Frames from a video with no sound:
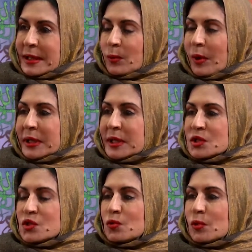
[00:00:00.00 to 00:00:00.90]
and one
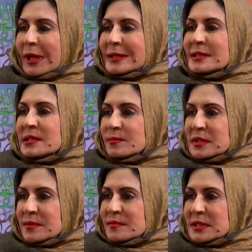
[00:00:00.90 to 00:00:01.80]
needs to look at
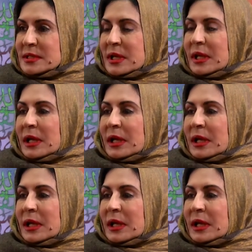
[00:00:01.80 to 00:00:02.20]
symptoms.